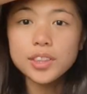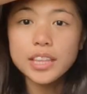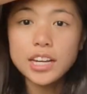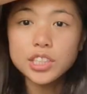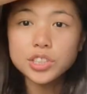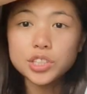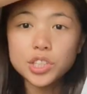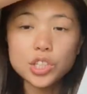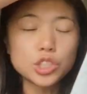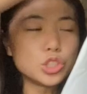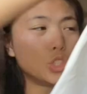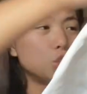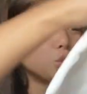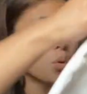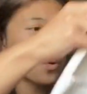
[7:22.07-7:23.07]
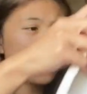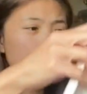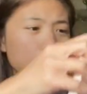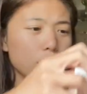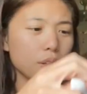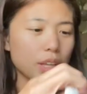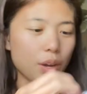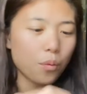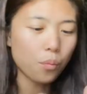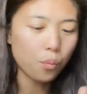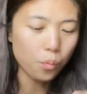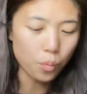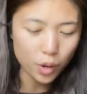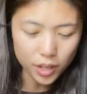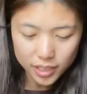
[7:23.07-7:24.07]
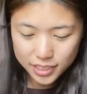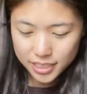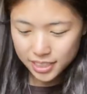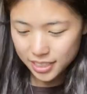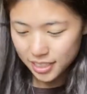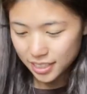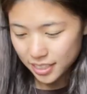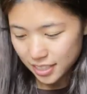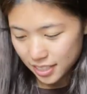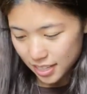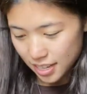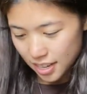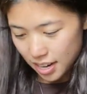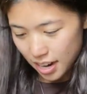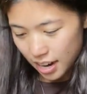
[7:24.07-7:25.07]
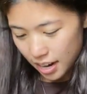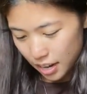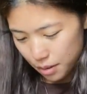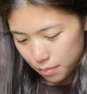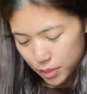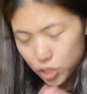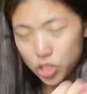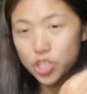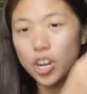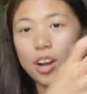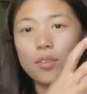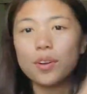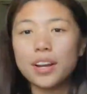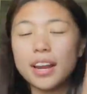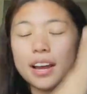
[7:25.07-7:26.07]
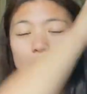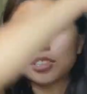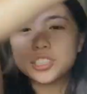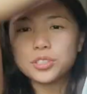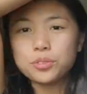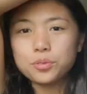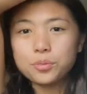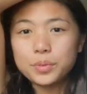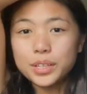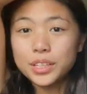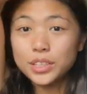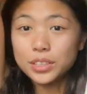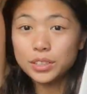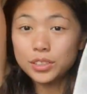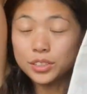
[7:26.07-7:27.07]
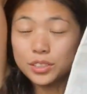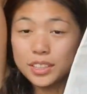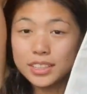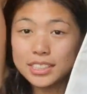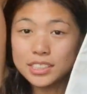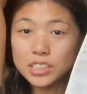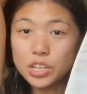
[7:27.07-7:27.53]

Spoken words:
that is adorable. Like, what? I'm in shock right now. So we included this